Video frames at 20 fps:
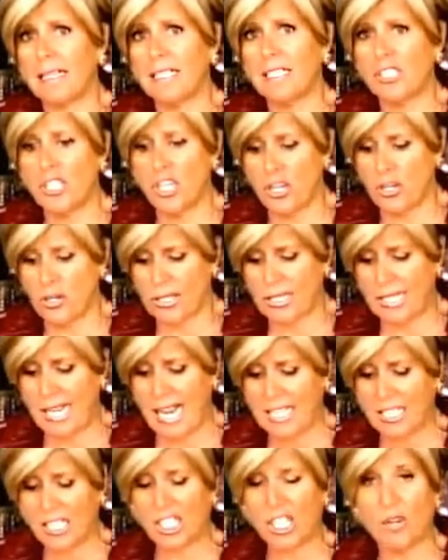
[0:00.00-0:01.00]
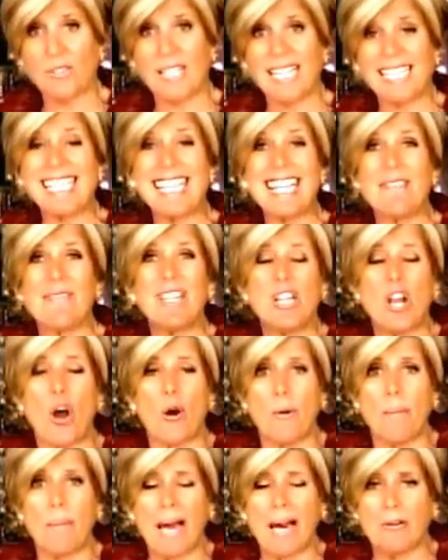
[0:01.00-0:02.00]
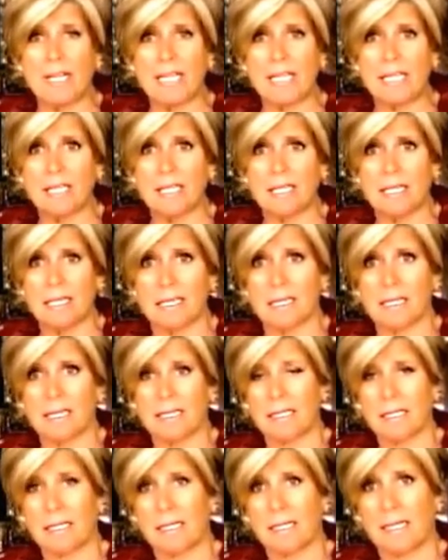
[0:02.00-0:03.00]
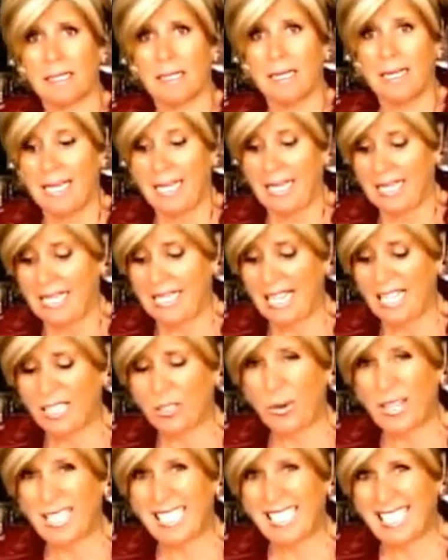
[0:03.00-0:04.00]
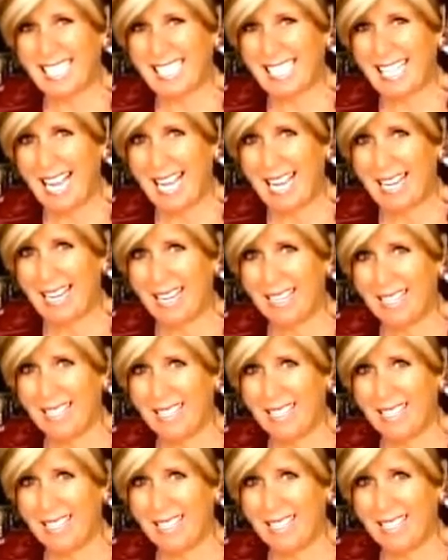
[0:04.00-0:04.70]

Is yours. And so does he even know about it? Yes, he does. He does. What does he say?